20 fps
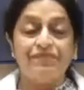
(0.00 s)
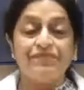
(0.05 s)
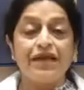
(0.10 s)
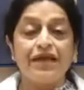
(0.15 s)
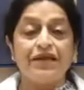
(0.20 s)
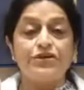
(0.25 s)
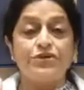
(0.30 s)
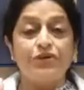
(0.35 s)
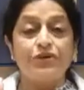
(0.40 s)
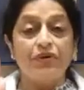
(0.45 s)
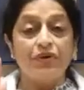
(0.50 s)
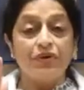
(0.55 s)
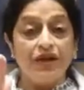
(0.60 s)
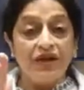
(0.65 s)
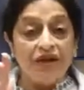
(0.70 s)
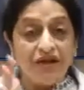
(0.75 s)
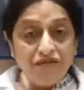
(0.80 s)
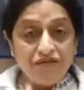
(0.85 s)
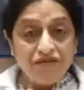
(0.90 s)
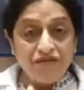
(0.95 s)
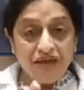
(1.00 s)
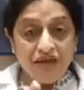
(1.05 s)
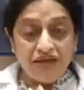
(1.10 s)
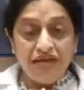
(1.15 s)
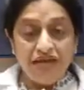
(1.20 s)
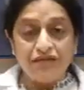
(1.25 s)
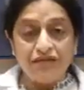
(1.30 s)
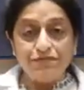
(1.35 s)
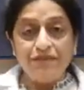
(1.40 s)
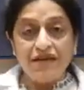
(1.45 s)
So if that
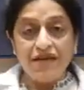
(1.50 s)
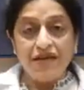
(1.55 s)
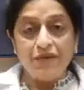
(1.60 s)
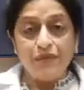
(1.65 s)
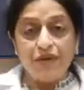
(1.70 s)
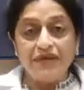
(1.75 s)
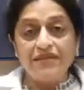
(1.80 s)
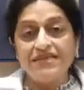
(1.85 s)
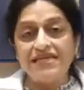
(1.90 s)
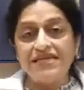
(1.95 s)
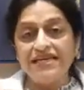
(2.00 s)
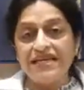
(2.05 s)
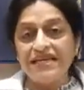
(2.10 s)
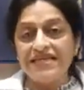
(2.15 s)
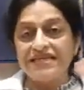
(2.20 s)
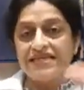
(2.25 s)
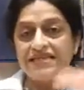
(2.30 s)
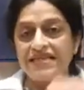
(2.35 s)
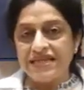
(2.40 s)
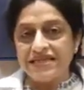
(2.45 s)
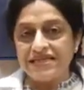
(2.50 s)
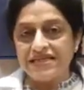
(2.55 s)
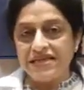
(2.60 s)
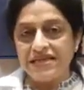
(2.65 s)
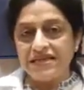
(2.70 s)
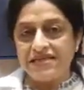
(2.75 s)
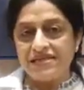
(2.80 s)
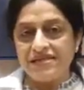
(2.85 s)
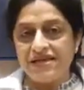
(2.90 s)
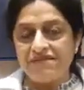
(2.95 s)
HbA1c is less
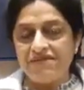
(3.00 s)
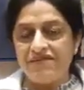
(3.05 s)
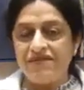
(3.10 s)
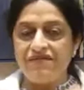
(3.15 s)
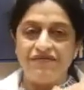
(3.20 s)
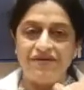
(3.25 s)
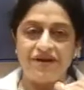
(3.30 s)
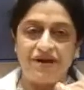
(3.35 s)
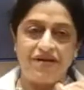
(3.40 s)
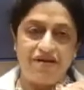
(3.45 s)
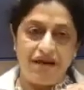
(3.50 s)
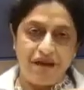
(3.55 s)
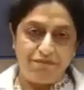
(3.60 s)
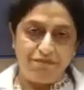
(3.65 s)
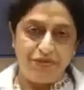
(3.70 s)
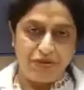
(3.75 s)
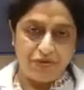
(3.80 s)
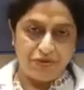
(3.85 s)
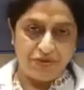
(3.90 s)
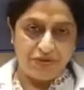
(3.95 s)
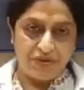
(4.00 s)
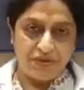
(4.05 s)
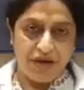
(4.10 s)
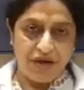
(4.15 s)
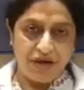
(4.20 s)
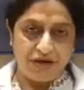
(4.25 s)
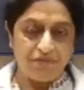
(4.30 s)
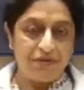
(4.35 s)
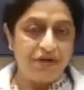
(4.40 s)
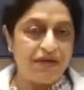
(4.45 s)
than 7, we are happy to
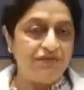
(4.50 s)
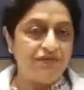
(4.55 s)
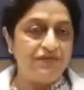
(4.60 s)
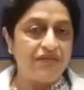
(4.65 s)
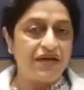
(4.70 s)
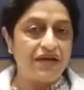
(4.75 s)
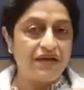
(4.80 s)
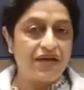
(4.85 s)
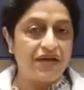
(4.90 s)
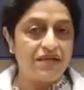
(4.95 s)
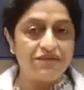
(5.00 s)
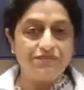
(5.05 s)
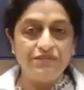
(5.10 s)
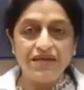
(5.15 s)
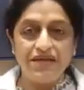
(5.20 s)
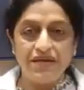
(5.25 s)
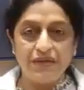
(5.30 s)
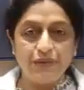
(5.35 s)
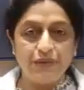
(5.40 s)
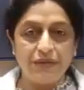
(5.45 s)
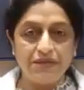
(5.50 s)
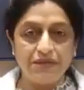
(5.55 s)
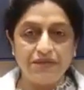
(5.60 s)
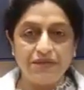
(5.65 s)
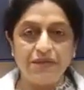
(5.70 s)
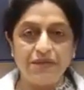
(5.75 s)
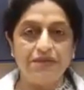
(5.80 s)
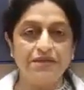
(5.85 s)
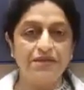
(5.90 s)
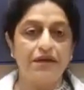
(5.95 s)
start. But if that
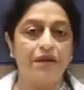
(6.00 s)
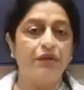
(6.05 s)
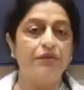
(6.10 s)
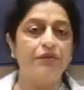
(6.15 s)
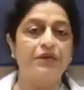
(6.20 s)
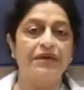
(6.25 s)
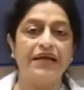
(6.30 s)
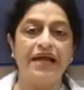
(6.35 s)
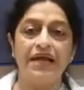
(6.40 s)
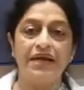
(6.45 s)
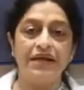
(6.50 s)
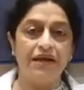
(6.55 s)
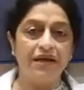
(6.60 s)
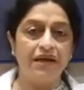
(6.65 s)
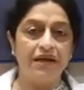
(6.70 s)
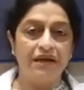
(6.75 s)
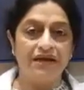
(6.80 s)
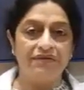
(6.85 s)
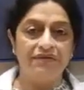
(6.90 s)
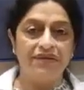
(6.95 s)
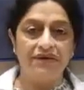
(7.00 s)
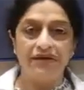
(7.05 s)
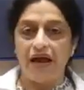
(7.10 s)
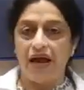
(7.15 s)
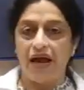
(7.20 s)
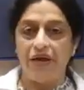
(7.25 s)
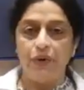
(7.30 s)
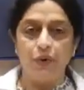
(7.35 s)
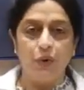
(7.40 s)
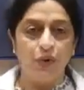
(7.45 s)
HbA1c is around 10, 11,
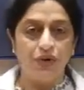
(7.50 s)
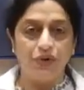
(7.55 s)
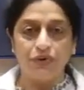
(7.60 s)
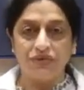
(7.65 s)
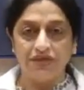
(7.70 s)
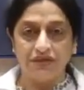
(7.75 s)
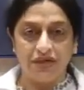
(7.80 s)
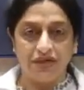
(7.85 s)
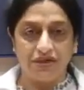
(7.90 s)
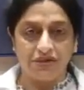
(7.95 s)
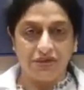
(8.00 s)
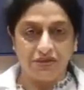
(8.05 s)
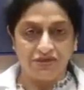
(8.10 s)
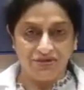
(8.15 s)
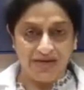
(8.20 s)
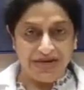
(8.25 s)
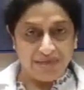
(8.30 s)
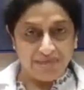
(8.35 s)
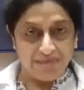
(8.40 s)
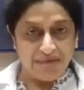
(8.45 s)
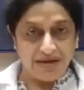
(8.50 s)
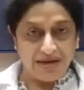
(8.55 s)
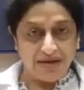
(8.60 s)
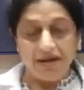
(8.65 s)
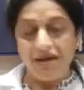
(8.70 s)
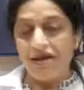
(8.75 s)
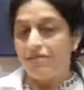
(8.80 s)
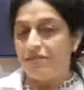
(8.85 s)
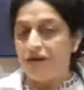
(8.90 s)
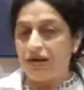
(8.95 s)
I don't want to start the treatment
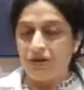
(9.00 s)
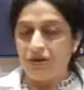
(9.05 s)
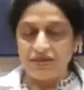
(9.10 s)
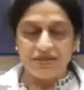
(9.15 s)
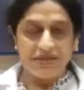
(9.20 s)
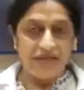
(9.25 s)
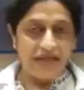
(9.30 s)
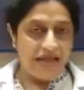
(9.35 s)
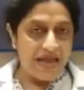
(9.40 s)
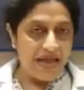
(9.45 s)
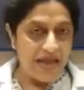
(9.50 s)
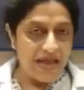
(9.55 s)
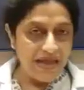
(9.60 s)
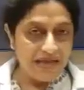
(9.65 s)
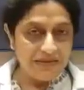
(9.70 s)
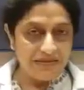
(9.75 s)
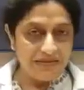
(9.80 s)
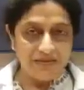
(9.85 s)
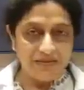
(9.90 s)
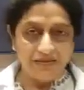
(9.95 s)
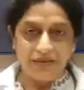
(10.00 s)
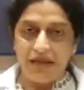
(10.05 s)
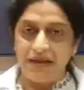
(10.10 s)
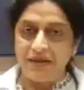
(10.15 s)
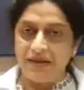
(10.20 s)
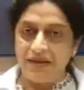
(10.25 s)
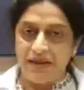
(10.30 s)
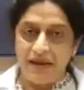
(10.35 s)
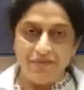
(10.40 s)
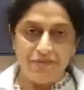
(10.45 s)
because the eggs
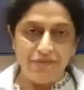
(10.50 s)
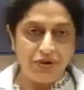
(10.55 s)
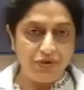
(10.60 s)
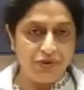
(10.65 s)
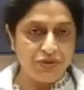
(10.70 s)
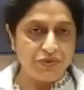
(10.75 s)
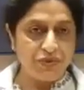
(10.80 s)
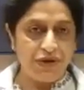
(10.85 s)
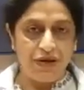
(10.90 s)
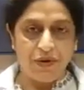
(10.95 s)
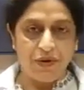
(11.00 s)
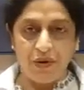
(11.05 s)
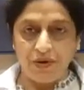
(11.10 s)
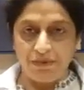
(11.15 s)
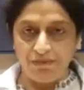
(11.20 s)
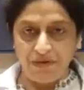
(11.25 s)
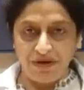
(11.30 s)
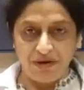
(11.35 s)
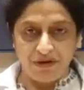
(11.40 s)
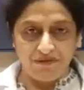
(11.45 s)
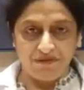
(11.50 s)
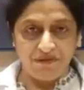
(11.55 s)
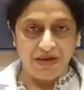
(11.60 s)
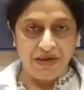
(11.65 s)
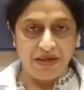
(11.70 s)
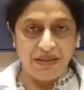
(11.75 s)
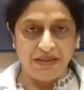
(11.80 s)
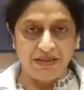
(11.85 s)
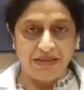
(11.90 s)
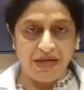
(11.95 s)
and the embryos will not be of a
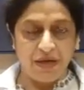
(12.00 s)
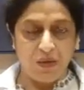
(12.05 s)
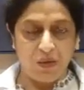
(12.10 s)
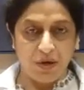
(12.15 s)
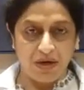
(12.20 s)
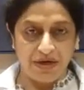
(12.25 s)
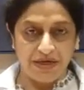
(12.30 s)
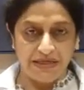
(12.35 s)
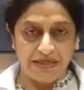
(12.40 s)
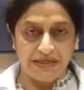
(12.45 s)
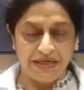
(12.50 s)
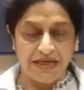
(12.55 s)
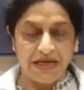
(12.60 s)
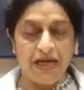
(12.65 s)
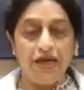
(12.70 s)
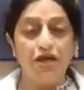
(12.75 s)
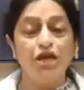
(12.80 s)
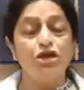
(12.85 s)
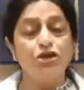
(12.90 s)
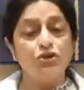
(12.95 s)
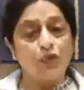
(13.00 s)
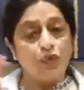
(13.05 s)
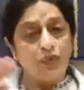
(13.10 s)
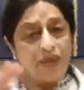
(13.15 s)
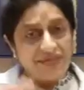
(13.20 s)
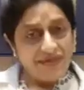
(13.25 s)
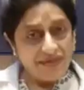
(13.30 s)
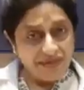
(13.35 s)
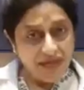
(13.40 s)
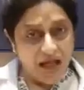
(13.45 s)
healthy quality. So
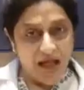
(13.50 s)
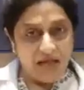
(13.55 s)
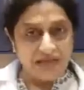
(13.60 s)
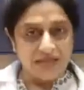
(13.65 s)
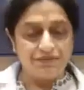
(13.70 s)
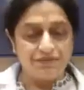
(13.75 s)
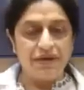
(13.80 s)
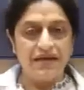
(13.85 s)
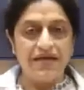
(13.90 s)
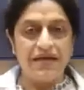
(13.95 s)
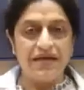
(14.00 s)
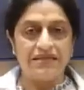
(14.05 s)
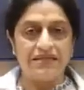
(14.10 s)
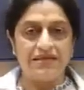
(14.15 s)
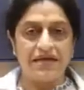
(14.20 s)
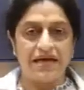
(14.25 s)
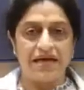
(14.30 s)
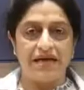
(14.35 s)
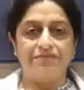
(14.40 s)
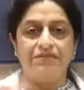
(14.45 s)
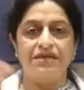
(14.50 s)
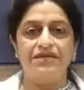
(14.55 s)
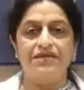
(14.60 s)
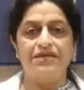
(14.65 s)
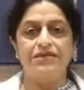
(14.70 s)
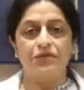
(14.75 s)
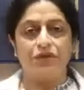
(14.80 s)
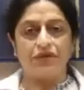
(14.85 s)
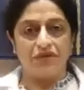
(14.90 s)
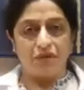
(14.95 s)
whether the husband has
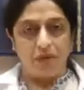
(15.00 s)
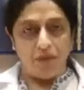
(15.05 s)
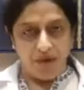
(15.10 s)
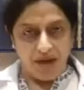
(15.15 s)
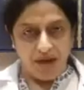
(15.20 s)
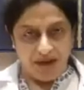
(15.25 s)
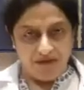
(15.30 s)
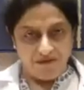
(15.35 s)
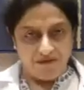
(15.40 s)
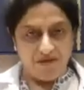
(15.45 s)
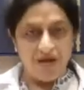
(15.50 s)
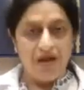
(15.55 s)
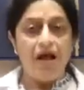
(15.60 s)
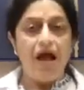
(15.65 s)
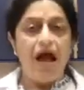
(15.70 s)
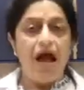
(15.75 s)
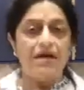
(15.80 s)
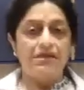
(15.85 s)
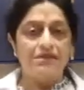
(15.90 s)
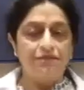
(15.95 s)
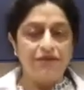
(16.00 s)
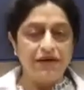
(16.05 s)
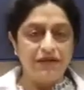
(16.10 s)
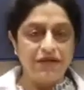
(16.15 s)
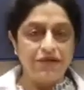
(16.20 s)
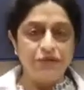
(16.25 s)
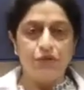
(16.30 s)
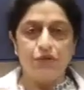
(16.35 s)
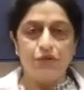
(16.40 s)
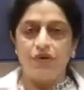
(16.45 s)
diabetes or the wife, husband
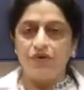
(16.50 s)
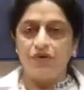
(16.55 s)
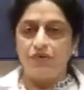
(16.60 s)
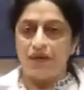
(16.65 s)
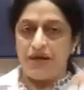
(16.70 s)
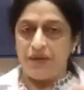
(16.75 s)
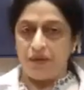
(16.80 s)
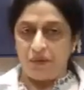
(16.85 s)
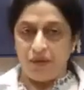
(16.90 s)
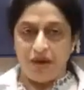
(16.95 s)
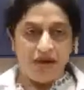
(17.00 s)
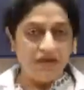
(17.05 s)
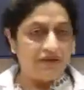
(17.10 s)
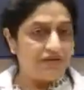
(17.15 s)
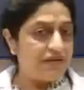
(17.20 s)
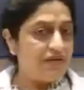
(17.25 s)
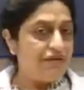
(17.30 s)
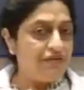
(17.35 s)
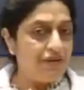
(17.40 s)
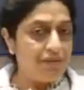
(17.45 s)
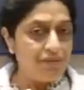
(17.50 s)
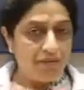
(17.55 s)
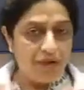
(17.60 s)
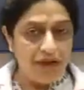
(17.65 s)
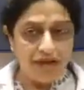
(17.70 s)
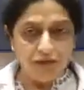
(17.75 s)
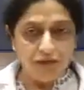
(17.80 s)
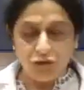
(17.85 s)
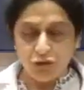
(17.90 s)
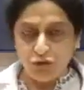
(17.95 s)
is overweight, wife, if
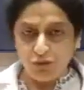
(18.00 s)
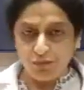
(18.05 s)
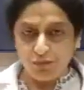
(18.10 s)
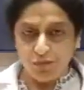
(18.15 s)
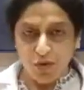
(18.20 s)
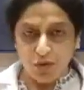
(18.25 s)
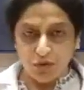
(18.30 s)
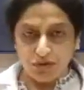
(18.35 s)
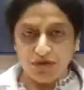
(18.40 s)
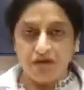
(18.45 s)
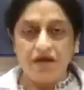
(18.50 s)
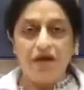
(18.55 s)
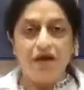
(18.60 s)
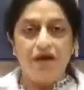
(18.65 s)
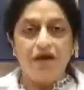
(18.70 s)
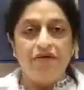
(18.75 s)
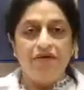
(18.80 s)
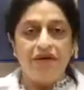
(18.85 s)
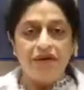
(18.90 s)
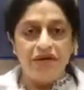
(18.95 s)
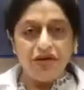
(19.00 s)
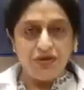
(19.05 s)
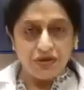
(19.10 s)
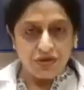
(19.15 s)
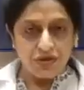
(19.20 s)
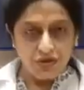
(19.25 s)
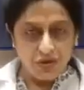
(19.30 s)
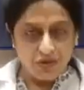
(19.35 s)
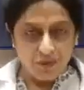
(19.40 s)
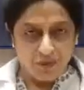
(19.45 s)
implies to both,
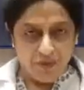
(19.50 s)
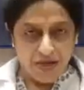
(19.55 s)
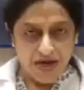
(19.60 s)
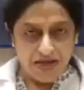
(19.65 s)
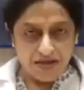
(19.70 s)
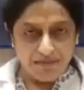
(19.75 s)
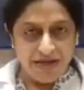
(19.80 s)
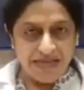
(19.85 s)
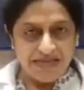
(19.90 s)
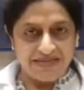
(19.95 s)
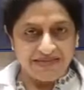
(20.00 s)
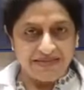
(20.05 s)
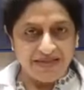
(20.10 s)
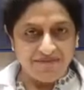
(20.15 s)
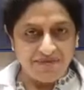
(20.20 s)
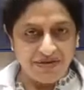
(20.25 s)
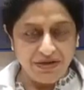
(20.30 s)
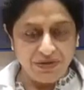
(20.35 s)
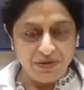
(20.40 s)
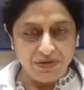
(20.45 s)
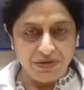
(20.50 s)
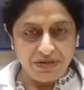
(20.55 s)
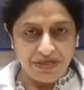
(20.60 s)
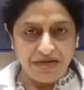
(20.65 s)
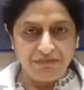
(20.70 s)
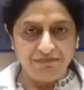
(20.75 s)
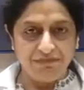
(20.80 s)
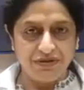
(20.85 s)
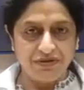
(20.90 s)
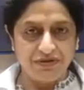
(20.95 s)
reduce your weight by 7 to
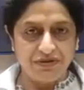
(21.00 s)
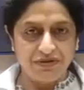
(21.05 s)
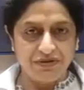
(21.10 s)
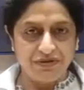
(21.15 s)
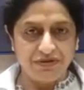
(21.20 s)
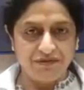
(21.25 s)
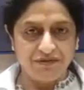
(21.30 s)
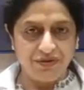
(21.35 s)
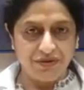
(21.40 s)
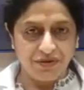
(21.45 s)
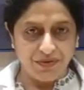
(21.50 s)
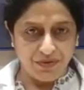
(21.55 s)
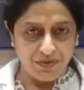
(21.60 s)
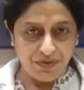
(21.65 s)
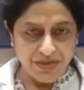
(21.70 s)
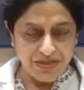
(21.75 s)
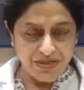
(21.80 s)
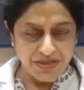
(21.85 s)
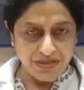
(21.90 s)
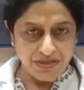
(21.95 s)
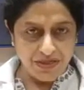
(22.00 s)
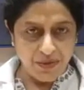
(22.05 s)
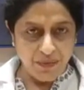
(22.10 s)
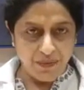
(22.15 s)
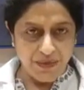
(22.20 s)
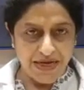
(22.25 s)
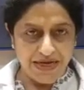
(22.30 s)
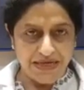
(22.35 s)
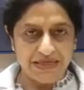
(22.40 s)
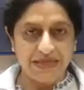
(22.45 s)
10% of your original
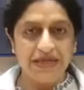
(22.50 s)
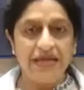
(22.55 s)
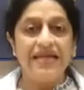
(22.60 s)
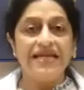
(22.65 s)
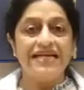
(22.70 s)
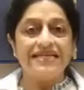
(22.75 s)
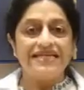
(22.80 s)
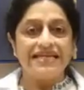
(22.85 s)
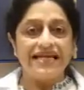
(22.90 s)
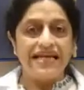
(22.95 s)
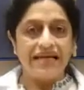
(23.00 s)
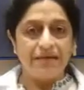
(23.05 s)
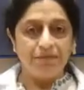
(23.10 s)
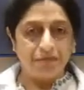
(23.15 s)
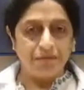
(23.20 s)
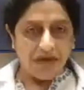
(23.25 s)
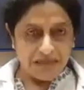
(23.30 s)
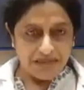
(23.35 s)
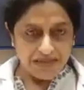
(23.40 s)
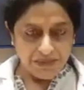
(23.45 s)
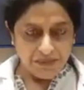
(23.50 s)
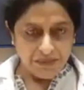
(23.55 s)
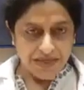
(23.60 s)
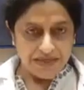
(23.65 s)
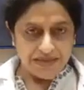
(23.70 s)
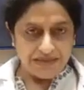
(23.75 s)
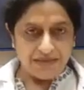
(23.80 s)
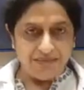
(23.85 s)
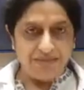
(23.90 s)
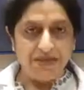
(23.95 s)
weight, take
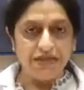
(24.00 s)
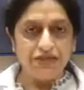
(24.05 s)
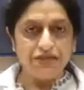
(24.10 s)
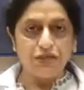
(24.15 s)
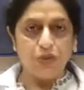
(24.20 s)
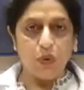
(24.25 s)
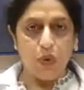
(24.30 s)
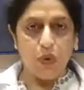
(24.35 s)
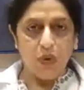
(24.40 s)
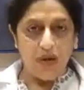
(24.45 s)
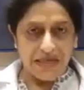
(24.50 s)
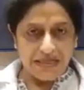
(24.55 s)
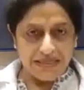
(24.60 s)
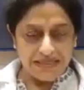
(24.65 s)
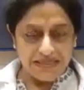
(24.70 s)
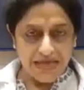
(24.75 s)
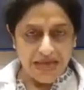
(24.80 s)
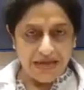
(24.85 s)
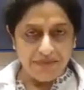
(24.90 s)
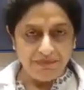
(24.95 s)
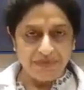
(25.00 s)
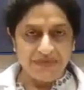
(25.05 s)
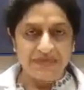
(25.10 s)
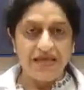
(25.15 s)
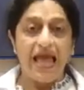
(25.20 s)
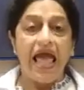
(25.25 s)
multivitamins, coenzymes,